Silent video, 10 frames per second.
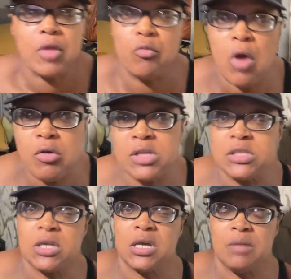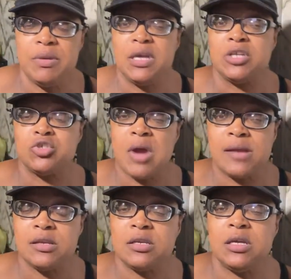Rodents are going to be
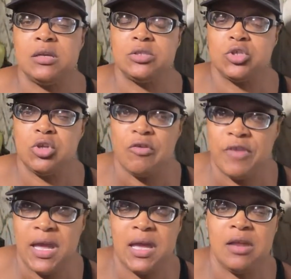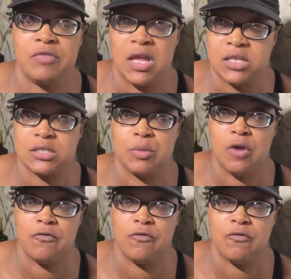attracted to your van if they could smell